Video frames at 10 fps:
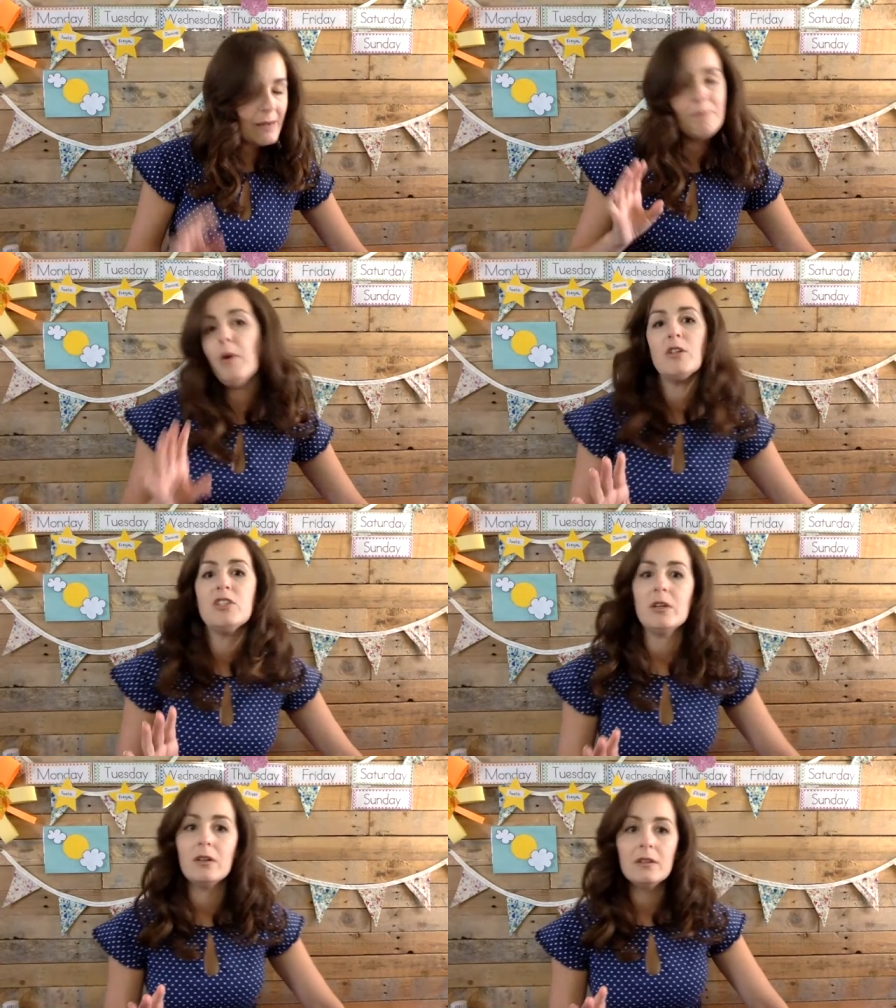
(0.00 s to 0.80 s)
a
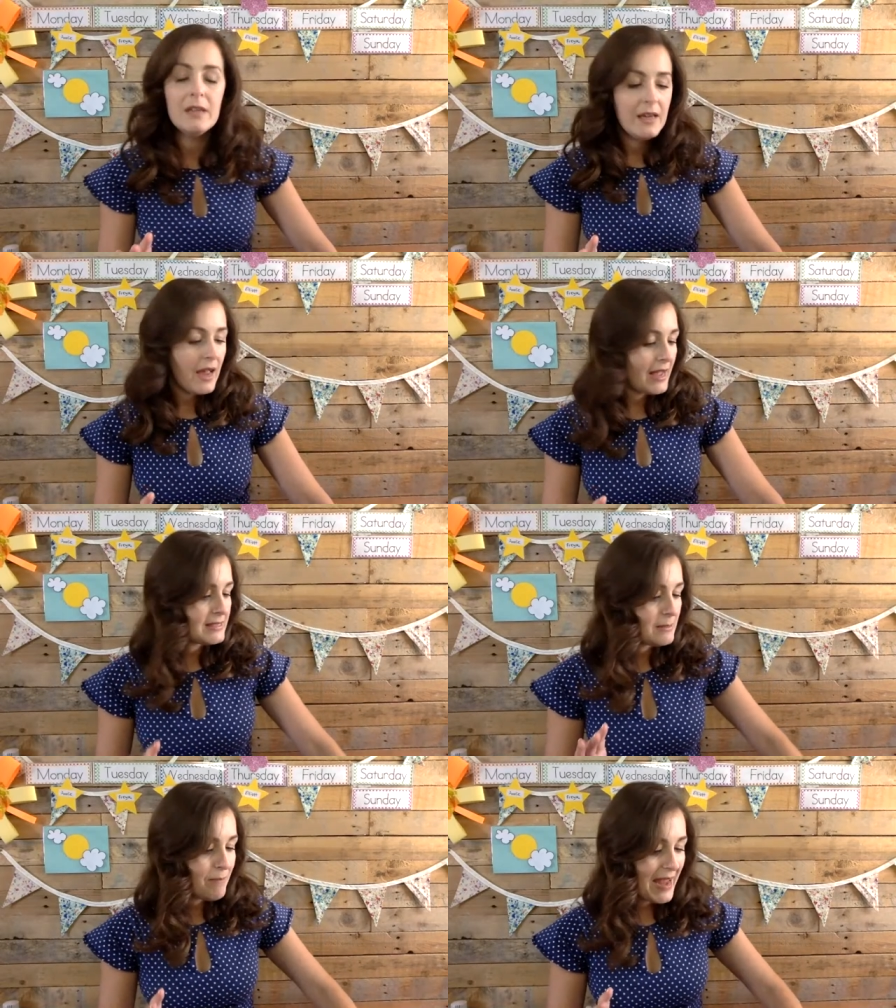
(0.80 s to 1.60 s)
bottle as
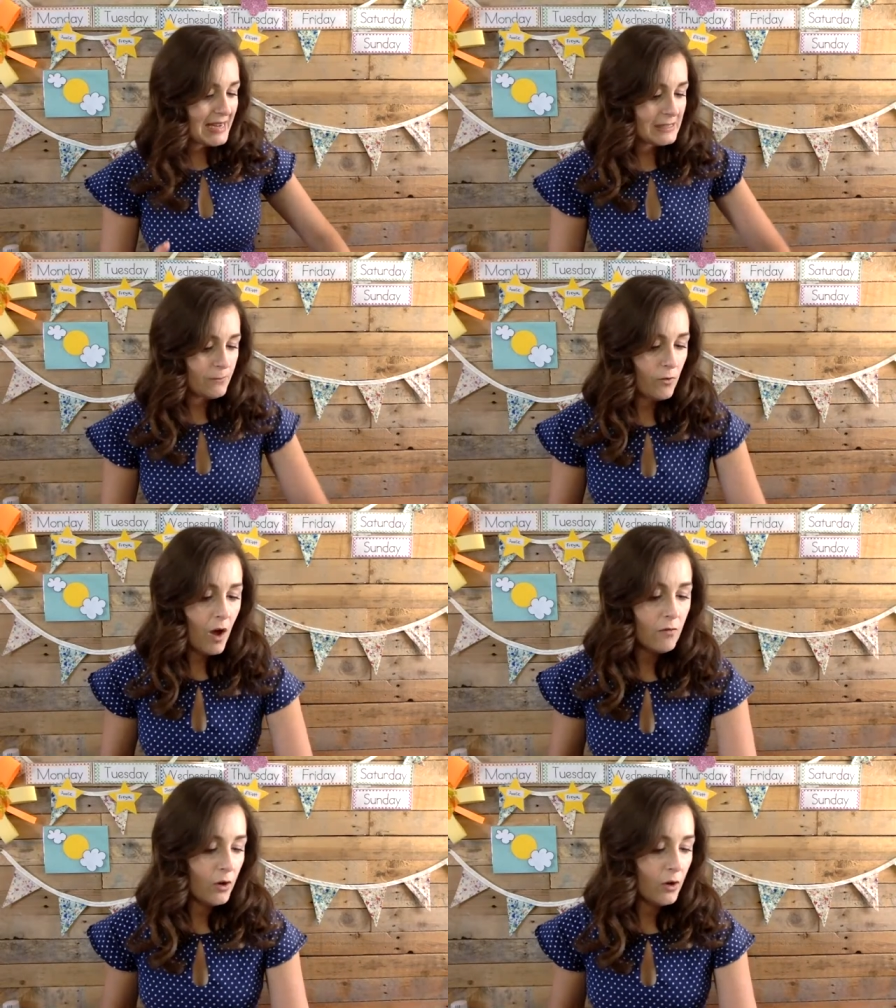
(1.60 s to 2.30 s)
the base for our